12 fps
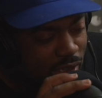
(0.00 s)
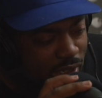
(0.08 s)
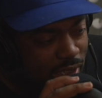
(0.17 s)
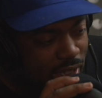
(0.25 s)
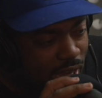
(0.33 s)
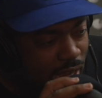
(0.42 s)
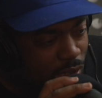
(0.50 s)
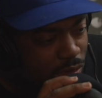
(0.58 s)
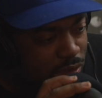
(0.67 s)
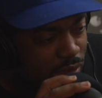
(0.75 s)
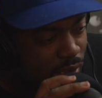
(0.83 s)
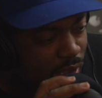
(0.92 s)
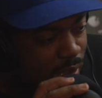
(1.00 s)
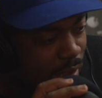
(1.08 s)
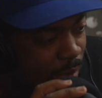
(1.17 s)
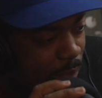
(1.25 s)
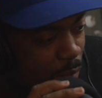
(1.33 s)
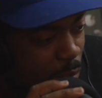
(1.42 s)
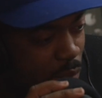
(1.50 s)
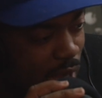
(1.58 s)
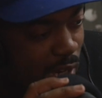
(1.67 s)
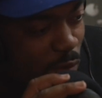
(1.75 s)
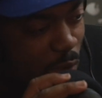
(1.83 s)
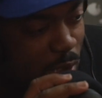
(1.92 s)
in the house,
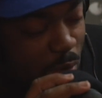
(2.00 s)
probably one